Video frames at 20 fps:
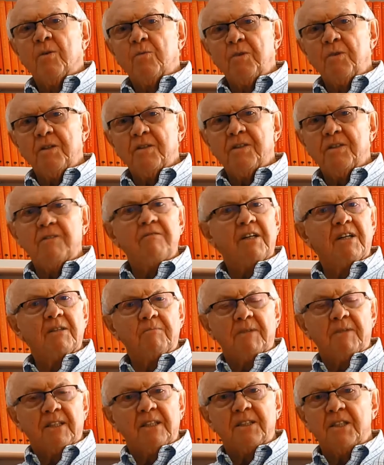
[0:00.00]
with
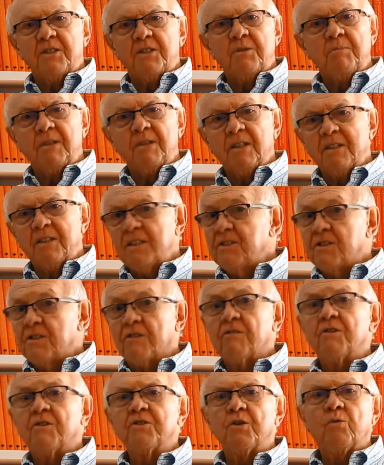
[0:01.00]
developmental disabilities
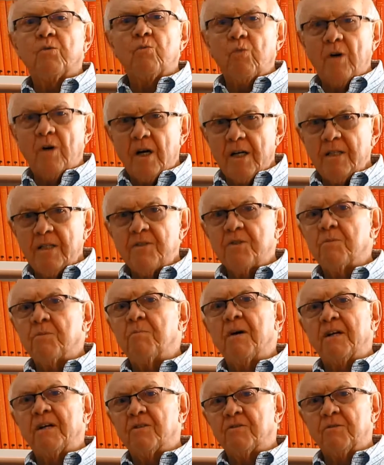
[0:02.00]
across a wide
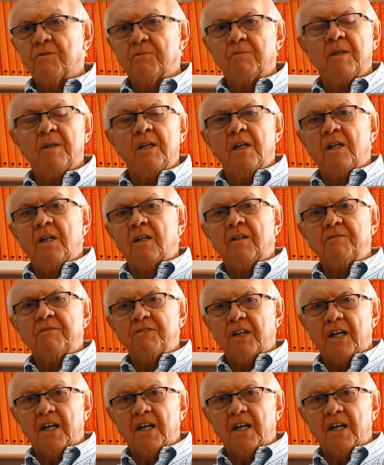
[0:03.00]
spectrum of